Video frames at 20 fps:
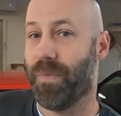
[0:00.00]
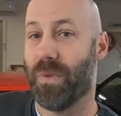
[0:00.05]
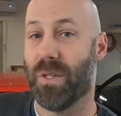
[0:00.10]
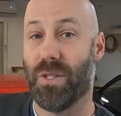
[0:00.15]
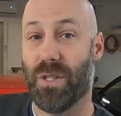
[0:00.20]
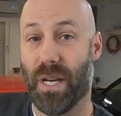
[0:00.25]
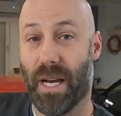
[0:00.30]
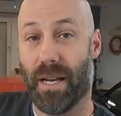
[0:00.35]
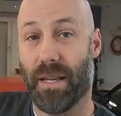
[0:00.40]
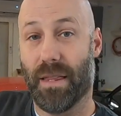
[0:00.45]

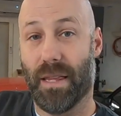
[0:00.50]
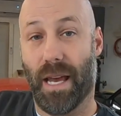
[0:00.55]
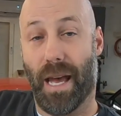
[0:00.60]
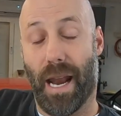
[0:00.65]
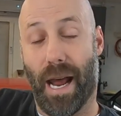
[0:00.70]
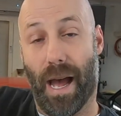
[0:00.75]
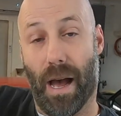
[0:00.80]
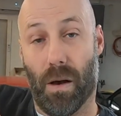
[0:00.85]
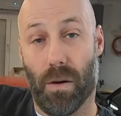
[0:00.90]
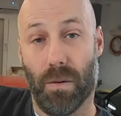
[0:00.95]
Check that
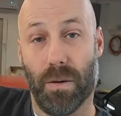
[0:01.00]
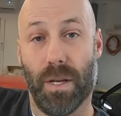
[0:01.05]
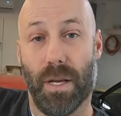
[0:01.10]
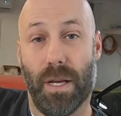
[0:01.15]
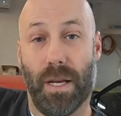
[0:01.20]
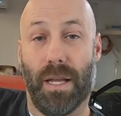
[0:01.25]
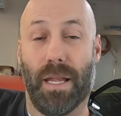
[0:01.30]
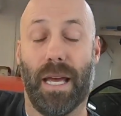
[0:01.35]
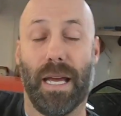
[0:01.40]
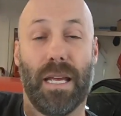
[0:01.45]
out.
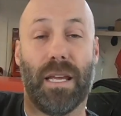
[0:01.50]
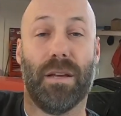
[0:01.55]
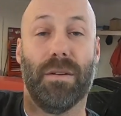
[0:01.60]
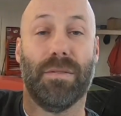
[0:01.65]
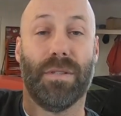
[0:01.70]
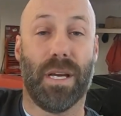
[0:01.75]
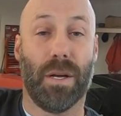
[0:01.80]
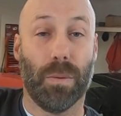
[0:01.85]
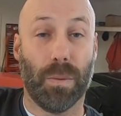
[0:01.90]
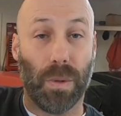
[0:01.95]
That
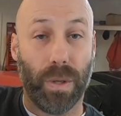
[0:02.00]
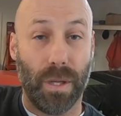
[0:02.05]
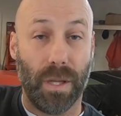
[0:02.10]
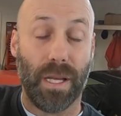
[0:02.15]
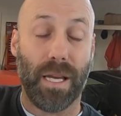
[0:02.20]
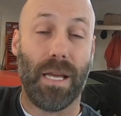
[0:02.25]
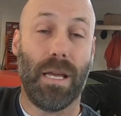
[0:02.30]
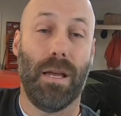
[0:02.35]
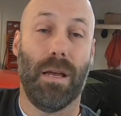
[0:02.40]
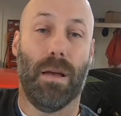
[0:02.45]
gives a
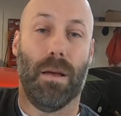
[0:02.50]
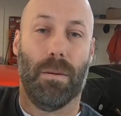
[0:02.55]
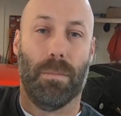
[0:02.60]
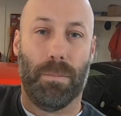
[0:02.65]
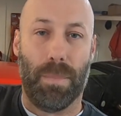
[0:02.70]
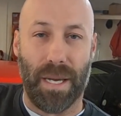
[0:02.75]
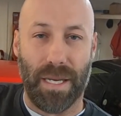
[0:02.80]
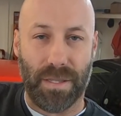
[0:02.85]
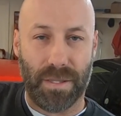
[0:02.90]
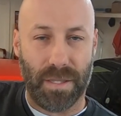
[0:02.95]
really
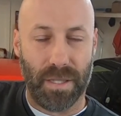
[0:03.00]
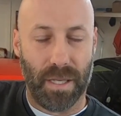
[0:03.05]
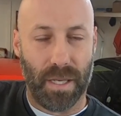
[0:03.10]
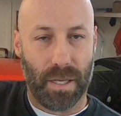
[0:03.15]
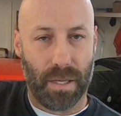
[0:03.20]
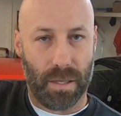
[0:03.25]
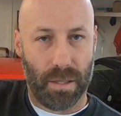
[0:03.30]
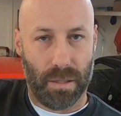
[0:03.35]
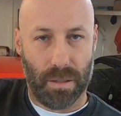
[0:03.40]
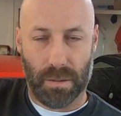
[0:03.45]
basic,
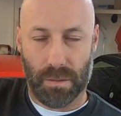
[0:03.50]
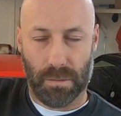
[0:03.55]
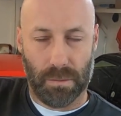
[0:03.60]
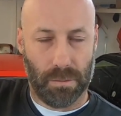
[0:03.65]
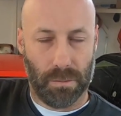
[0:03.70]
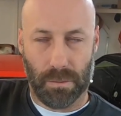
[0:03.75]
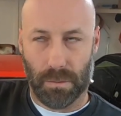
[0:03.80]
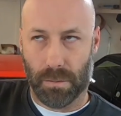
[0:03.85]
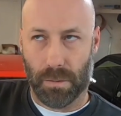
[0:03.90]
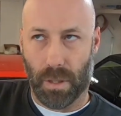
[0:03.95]

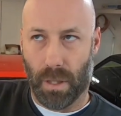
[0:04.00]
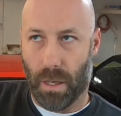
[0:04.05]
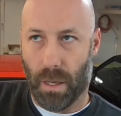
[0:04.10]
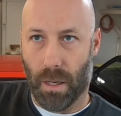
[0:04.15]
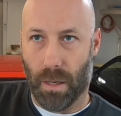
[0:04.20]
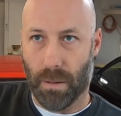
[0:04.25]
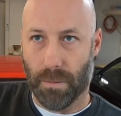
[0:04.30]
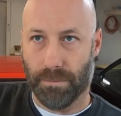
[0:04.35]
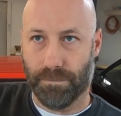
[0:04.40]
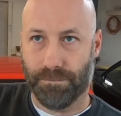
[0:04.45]

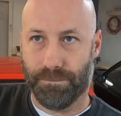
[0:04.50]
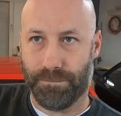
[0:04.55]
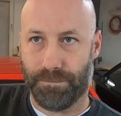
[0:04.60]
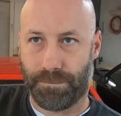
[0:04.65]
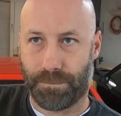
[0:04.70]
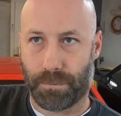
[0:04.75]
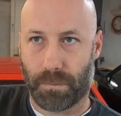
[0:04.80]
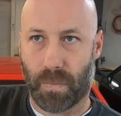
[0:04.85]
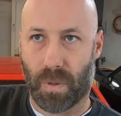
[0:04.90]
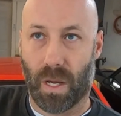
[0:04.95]

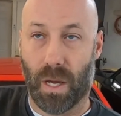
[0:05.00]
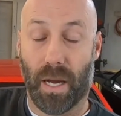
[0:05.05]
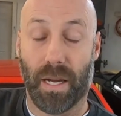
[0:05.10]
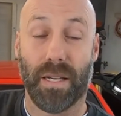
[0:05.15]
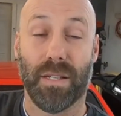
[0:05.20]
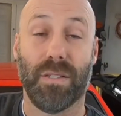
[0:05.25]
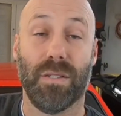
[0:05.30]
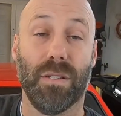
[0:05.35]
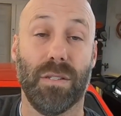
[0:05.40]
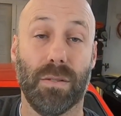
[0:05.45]
I
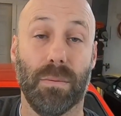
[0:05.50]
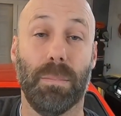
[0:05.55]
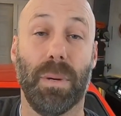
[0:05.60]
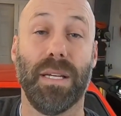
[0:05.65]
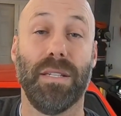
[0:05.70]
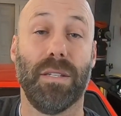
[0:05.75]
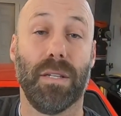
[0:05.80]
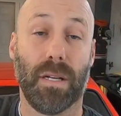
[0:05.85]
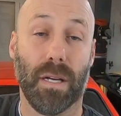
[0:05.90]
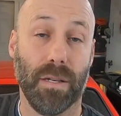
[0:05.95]
guess it's a
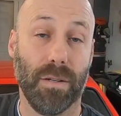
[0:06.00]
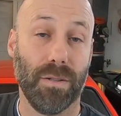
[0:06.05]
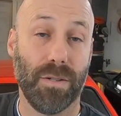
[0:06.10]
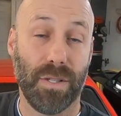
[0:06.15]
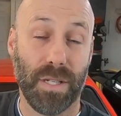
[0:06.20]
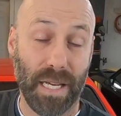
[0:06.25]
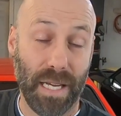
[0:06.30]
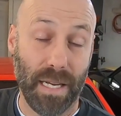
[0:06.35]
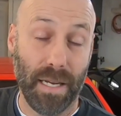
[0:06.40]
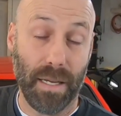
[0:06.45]
basic
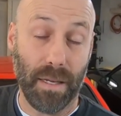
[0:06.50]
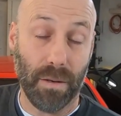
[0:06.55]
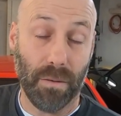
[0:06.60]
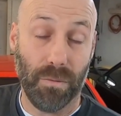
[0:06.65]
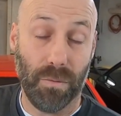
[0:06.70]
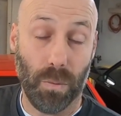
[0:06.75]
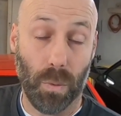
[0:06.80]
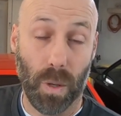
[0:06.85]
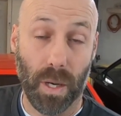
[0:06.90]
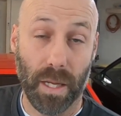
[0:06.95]
understanding
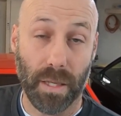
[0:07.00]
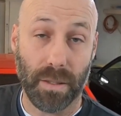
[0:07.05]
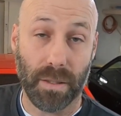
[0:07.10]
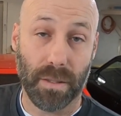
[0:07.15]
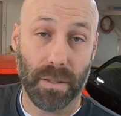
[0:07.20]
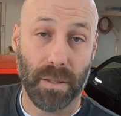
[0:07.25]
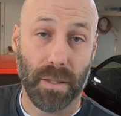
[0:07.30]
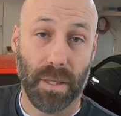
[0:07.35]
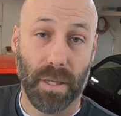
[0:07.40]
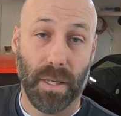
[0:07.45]
of what
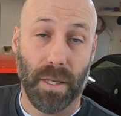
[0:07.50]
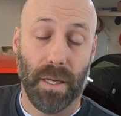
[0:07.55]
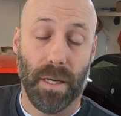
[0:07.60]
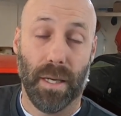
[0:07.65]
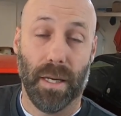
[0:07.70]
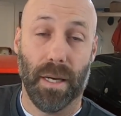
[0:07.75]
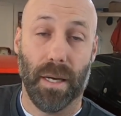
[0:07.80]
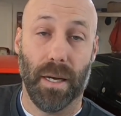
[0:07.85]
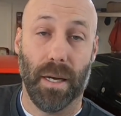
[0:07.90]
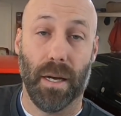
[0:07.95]

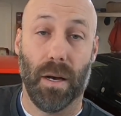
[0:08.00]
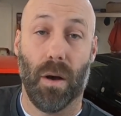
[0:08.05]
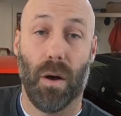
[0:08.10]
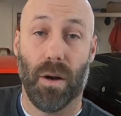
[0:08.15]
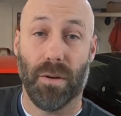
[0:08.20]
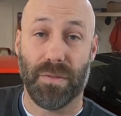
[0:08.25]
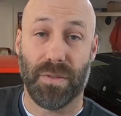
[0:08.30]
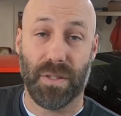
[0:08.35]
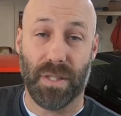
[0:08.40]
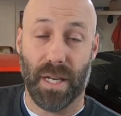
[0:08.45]

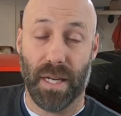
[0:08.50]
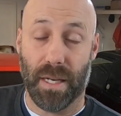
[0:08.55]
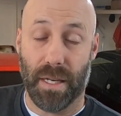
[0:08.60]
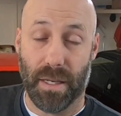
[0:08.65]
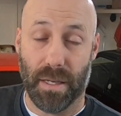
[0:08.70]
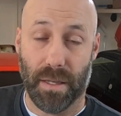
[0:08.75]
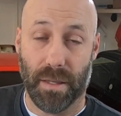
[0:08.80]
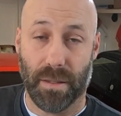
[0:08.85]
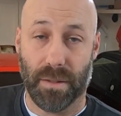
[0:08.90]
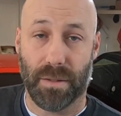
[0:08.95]
offset
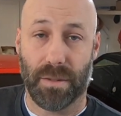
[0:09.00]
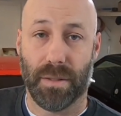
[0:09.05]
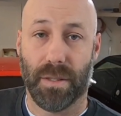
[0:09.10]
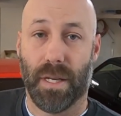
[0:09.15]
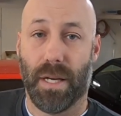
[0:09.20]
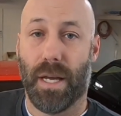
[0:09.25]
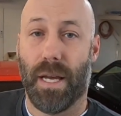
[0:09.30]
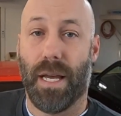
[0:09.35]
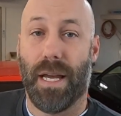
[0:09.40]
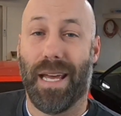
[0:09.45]
is.
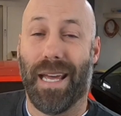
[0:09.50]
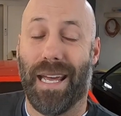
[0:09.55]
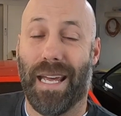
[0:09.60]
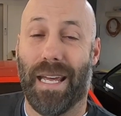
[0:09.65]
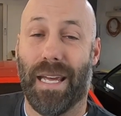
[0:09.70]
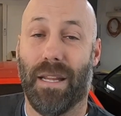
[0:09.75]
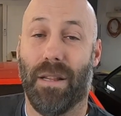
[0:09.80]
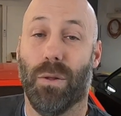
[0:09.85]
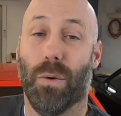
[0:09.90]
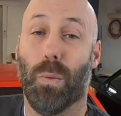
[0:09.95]

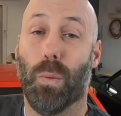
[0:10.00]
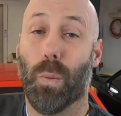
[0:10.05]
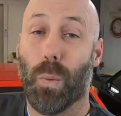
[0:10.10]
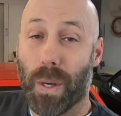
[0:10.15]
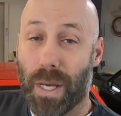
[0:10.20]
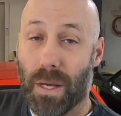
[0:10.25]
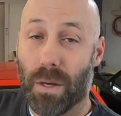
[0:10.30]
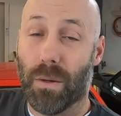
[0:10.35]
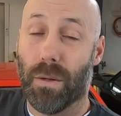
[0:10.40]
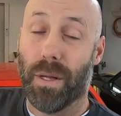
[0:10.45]
And the
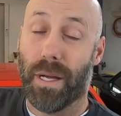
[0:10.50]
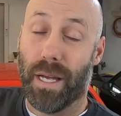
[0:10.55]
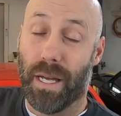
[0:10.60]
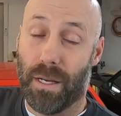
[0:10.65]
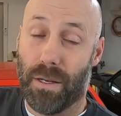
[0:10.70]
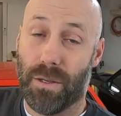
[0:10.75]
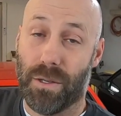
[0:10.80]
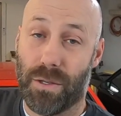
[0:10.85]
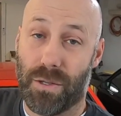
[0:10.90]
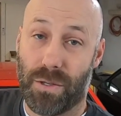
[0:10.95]
wheel
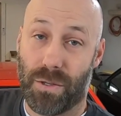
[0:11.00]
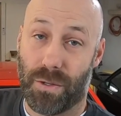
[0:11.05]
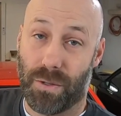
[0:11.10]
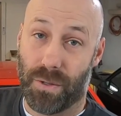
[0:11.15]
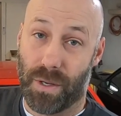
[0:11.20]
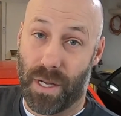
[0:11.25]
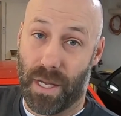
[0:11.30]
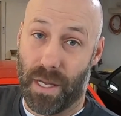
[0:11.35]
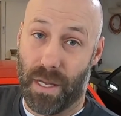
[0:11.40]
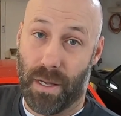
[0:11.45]

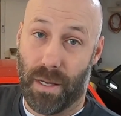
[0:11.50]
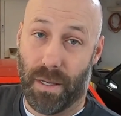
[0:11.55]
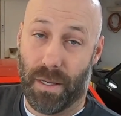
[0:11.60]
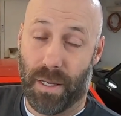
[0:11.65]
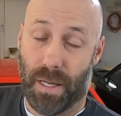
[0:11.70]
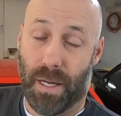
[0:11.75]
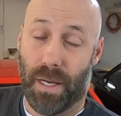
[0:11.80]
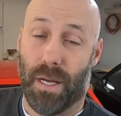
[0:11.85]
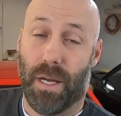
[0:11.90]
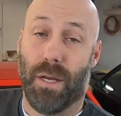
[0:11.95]
industry
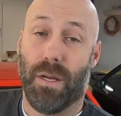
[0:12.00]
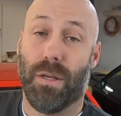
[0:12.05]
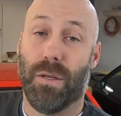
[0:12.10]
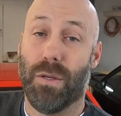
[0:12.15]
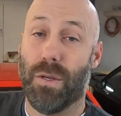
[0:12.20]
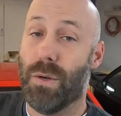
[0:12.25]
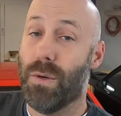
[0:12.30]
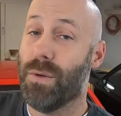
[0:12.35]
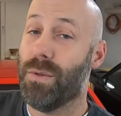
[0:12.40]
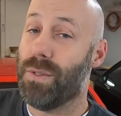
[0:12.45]

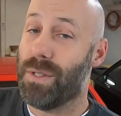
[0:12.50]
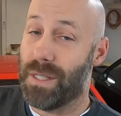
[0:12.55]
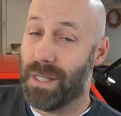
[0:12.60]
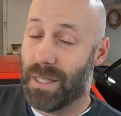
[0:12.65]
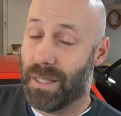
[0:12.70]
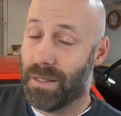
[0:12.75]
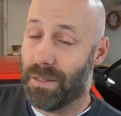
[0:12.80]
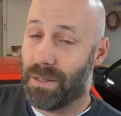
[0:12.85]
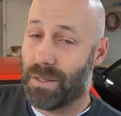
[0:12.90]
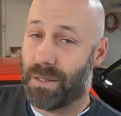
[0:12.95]

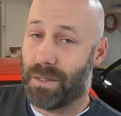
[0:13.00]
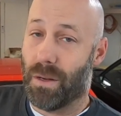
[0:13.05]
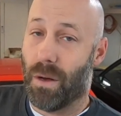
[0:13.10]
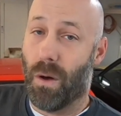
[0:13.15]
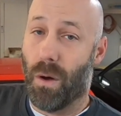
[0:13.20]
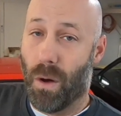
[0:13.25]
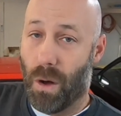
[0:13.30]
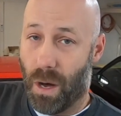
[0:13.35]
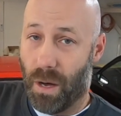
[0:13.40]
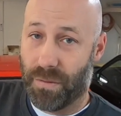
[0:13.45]
uses
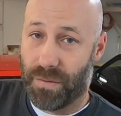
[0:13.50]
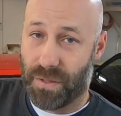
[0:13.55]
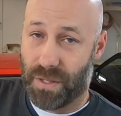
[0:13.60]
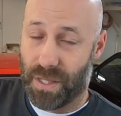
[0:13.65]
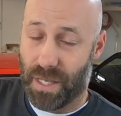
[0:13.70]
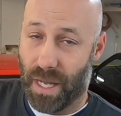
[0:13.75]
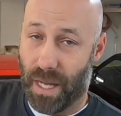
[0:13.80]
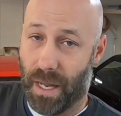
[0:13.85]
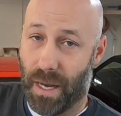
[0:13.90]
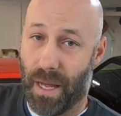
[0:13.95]

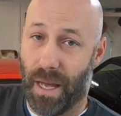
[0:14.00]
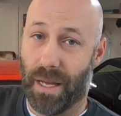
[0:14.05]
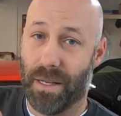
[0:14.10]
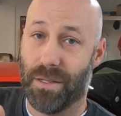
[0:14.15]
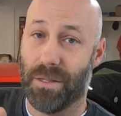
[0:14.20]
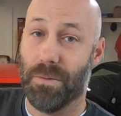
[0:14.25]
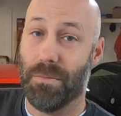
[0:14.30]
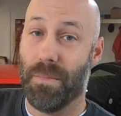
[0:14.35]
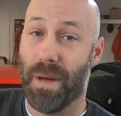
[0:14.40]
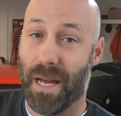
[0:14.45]
offset
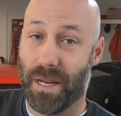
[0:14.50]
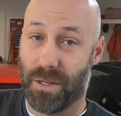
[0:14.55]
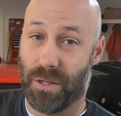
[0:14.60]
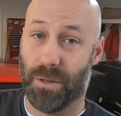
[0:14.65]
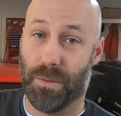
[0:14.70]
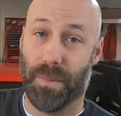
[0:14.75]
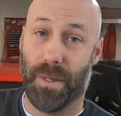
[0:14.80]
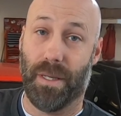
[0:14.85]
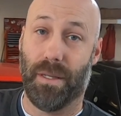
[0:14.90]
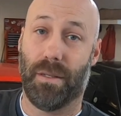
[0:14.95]
as a
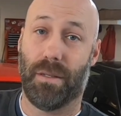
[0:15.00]
measurement.